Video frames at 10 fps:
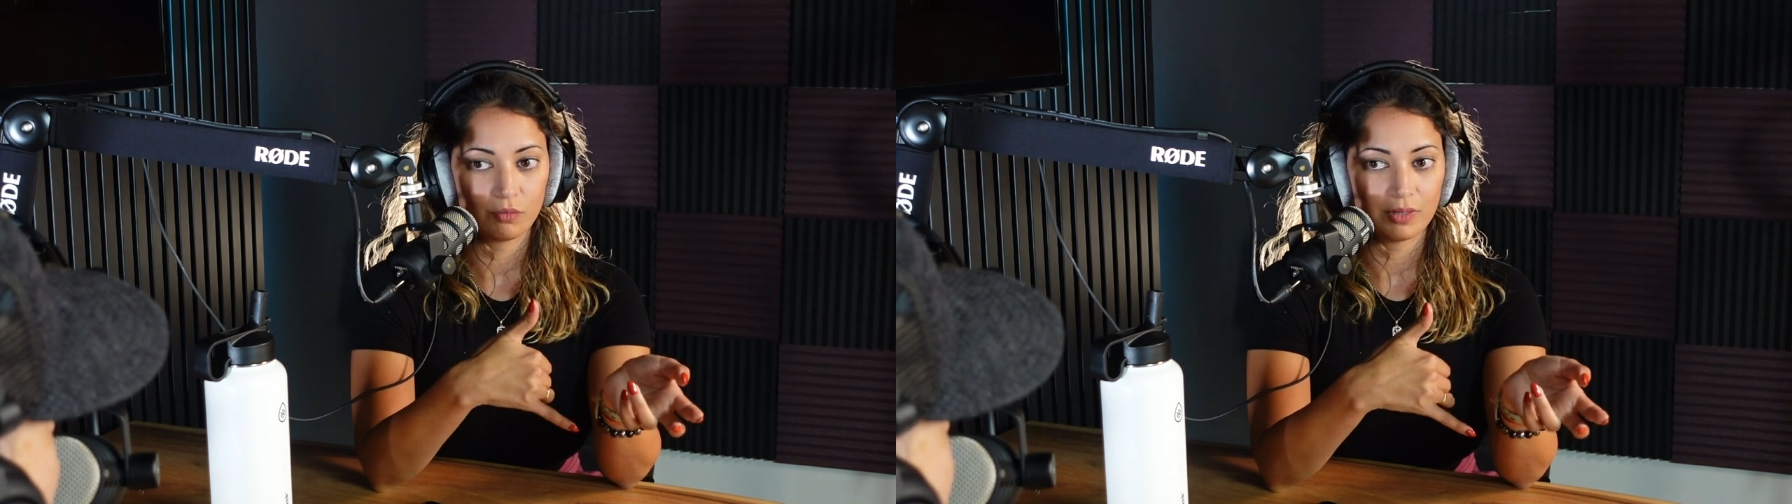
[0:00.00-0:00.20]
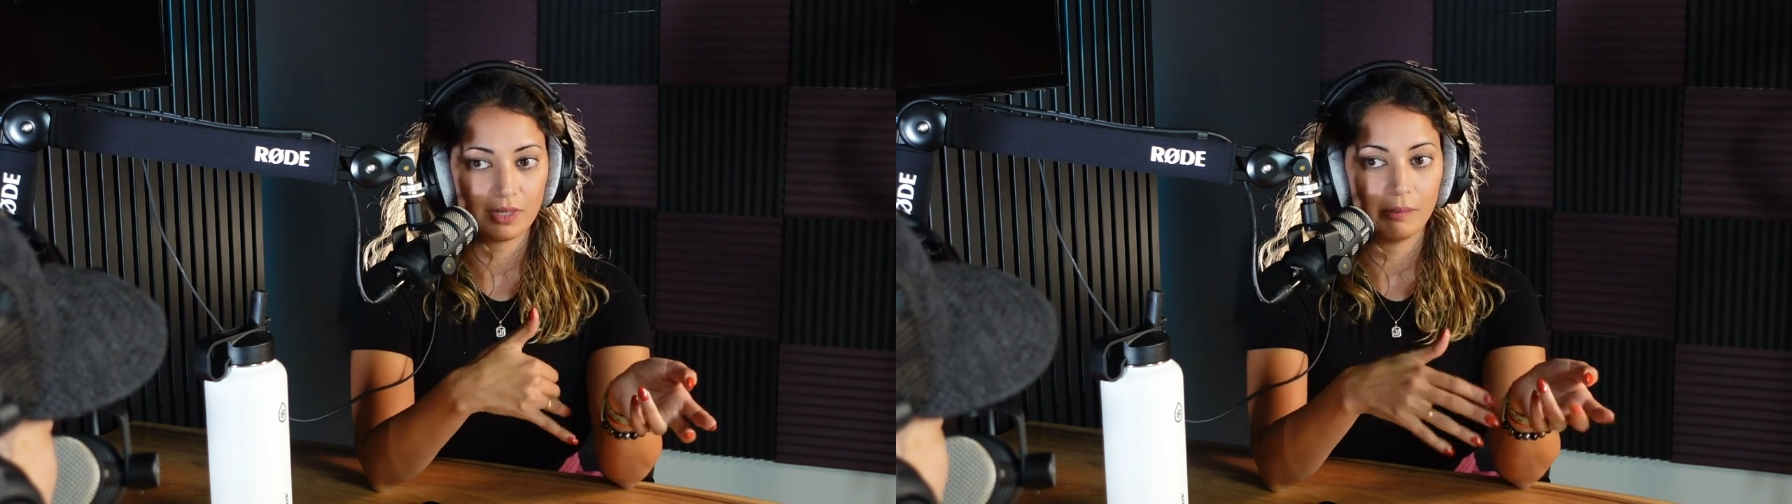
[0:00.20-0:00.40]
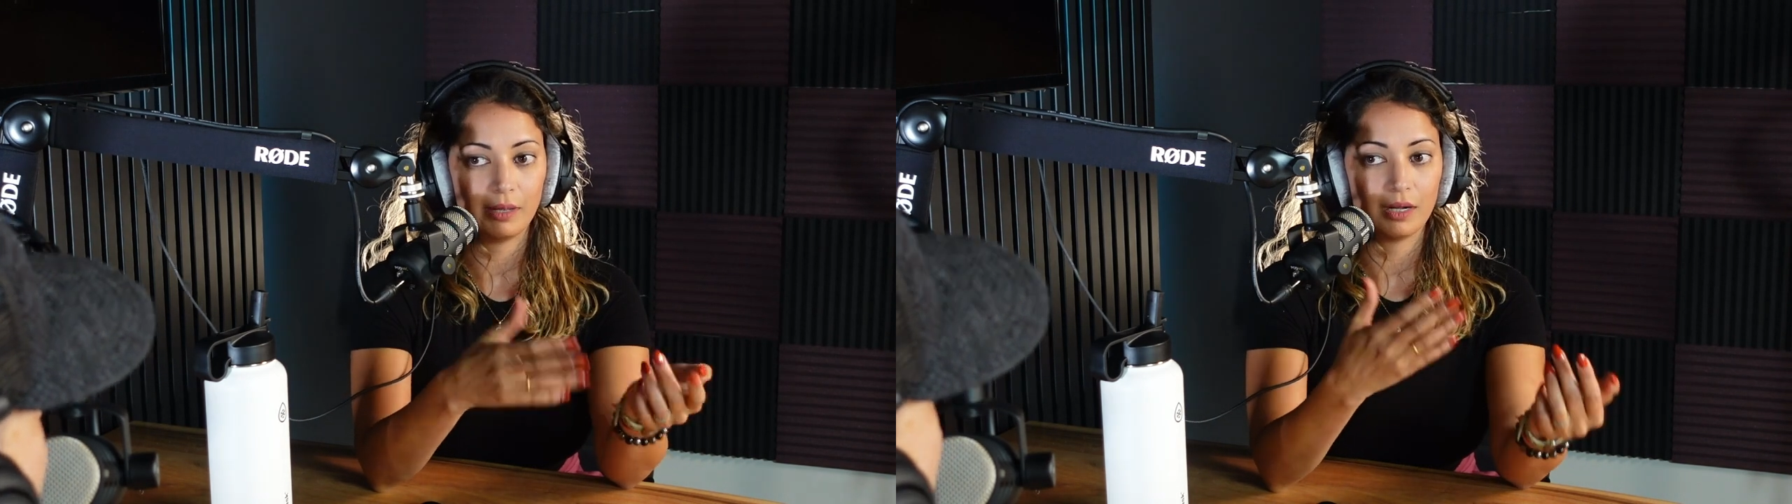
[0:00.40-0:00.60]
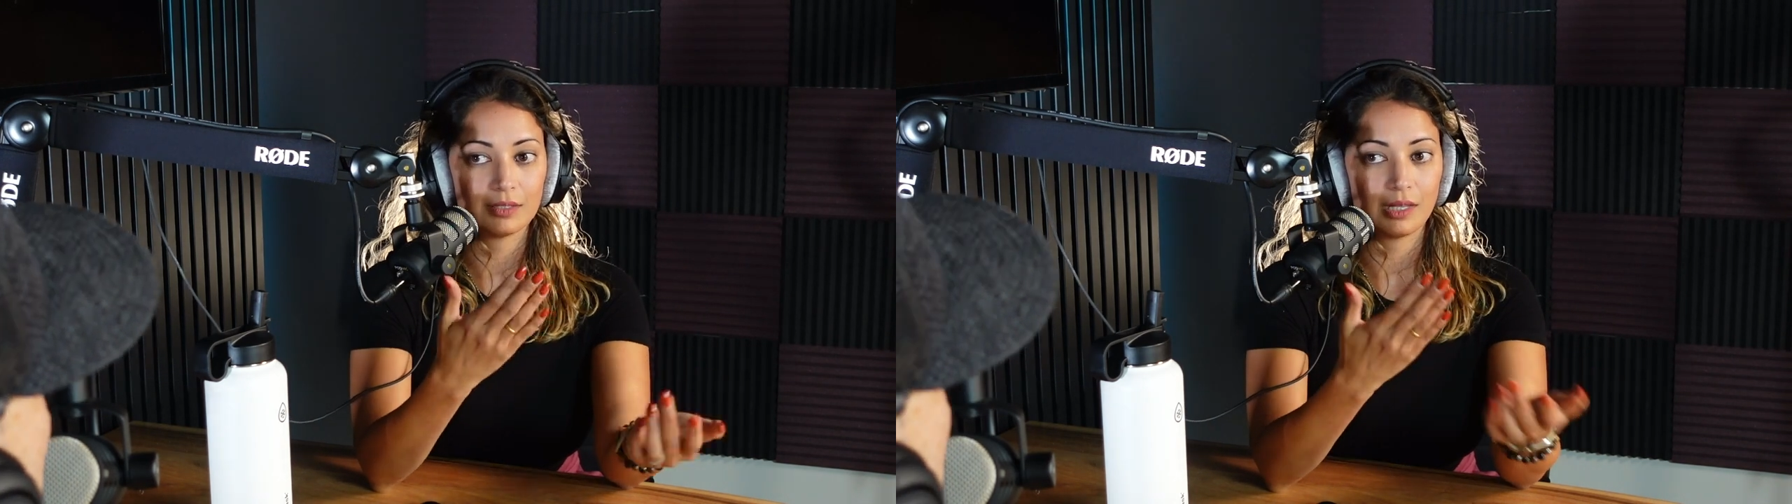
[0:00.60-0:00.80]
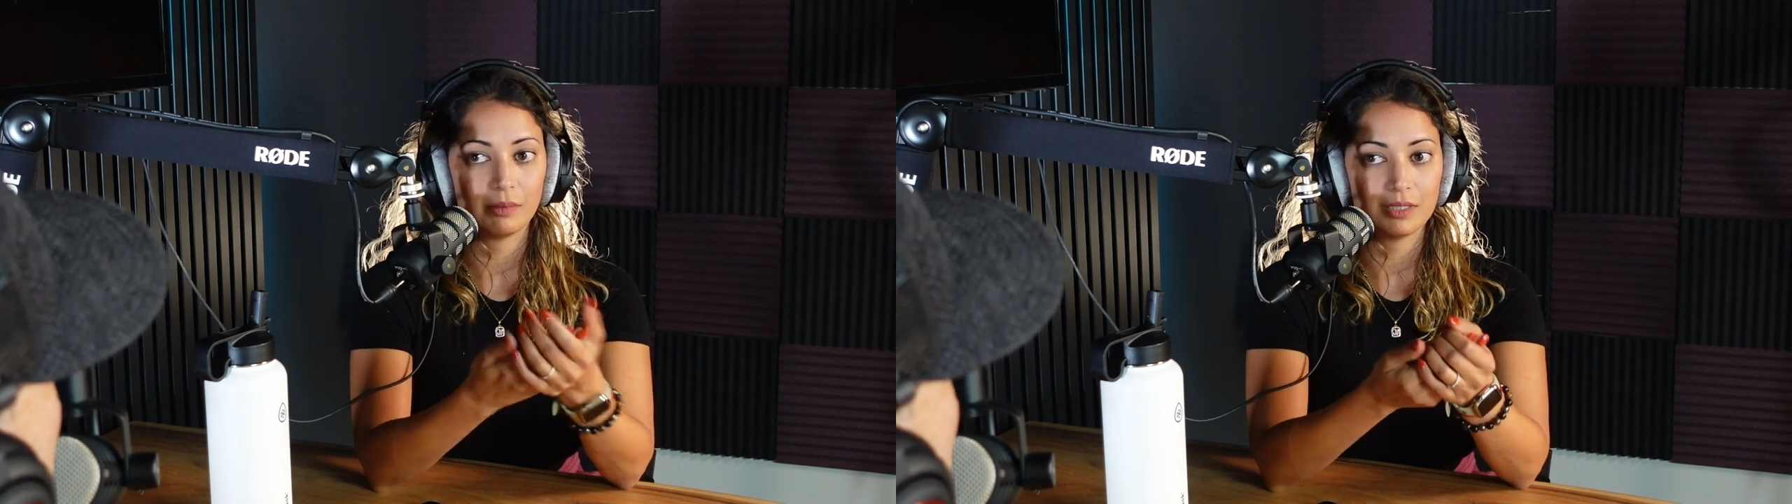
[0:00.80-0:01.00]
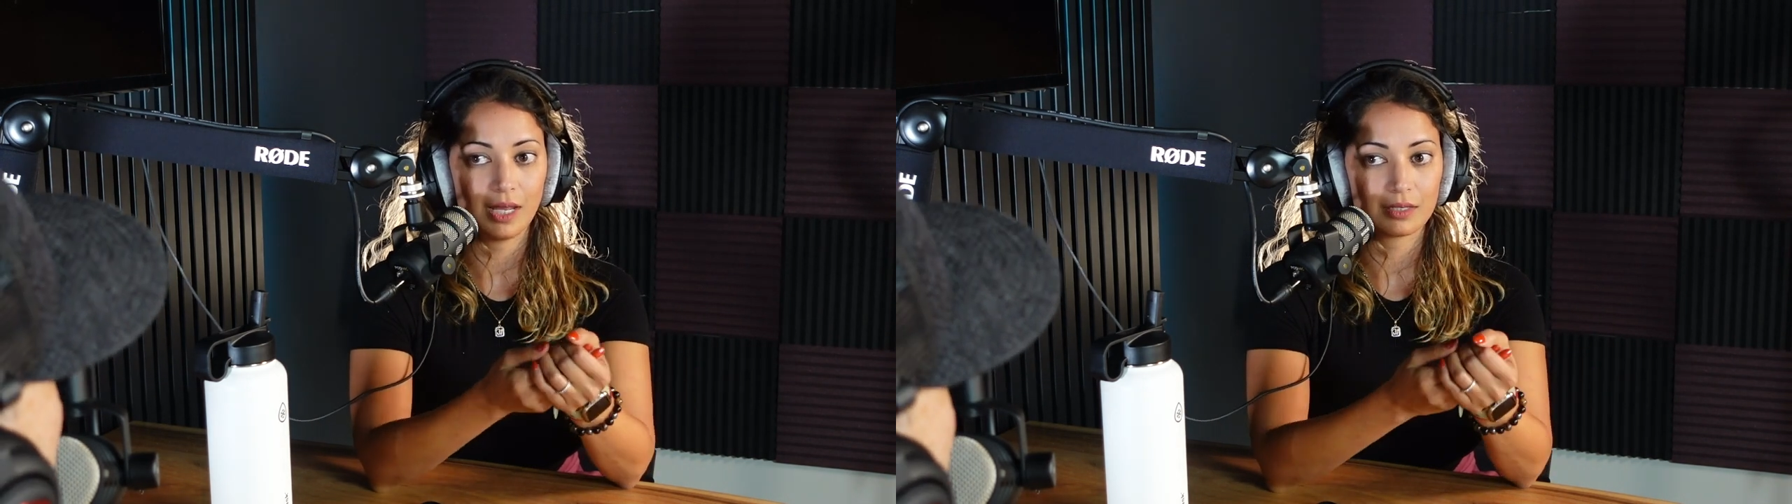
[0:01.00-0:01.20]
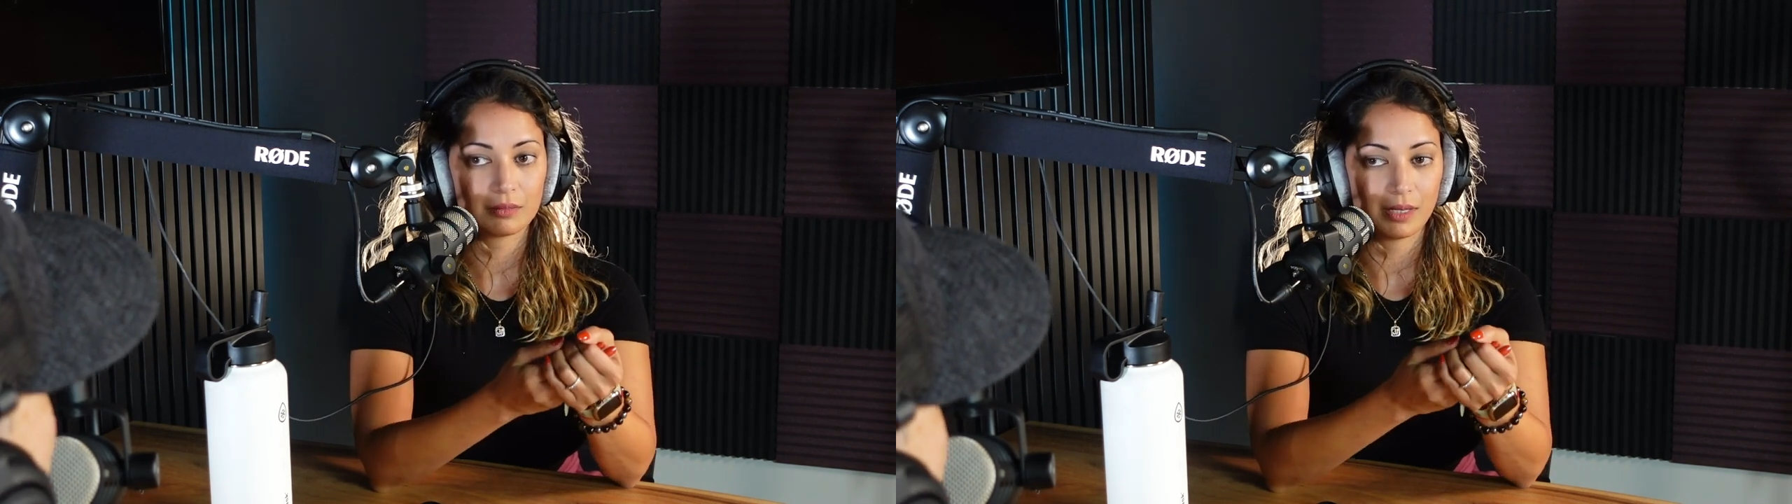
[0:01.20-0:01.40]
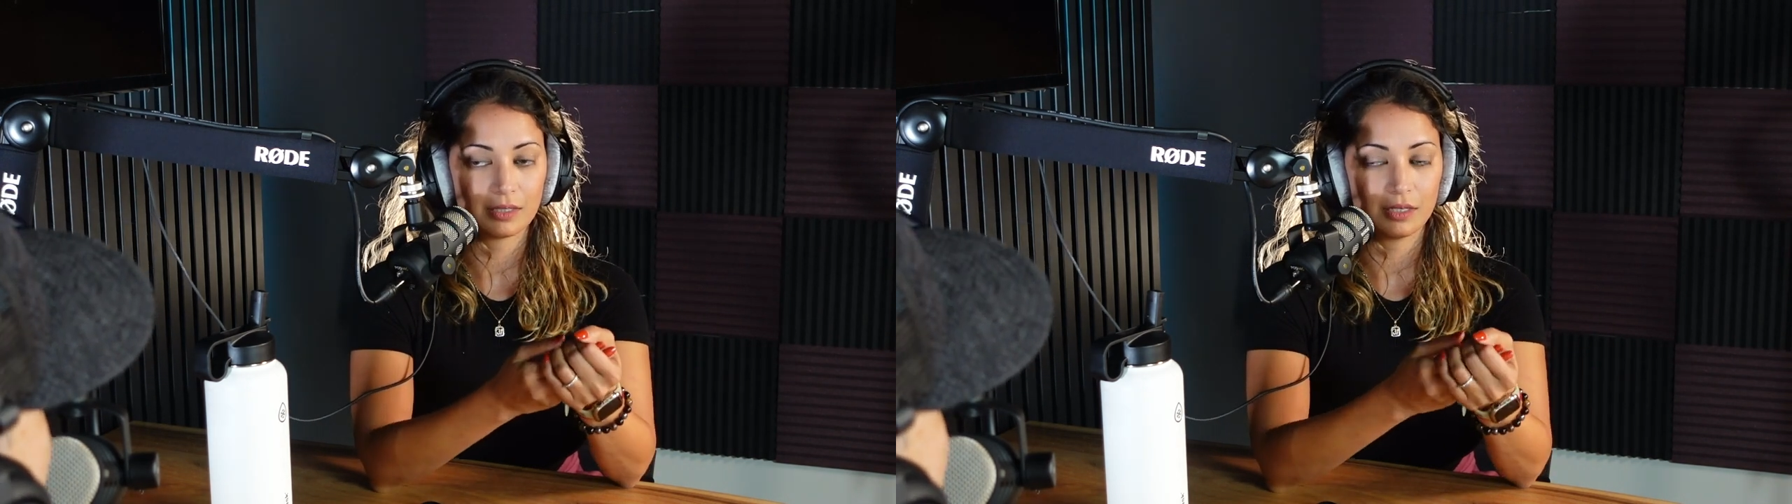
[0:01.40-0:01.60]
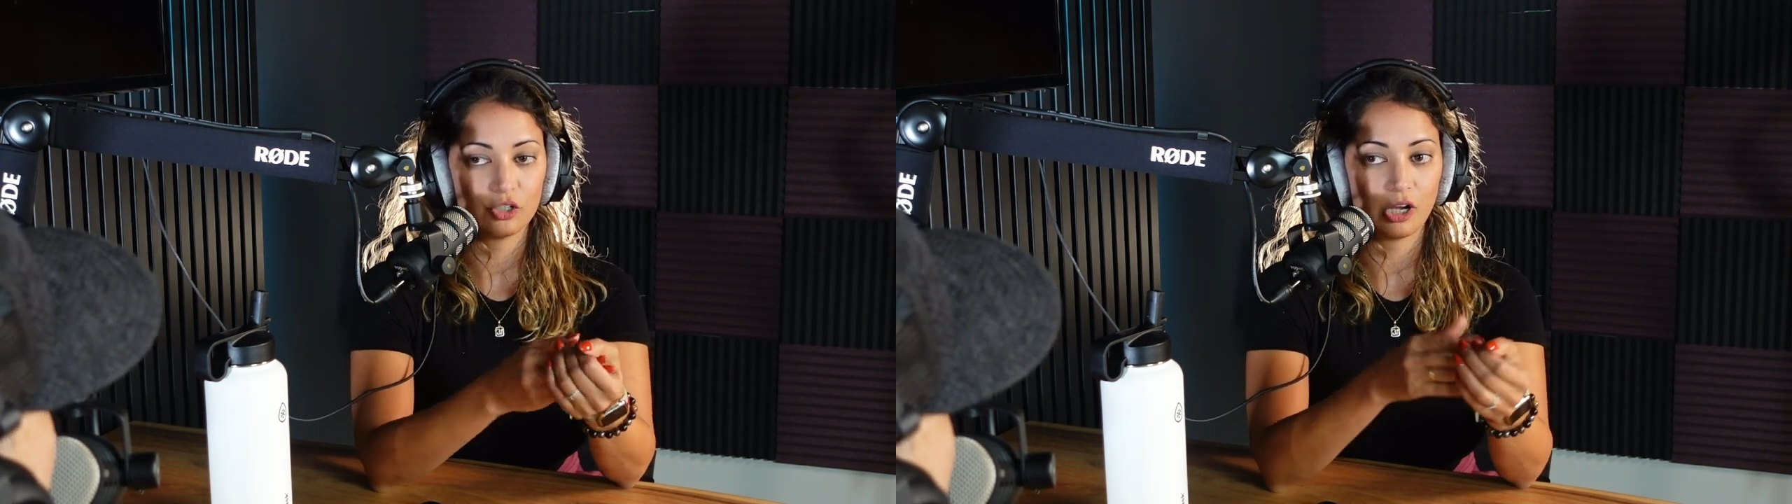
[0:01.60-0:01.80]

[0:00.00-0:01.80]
with them and I'll send them a text message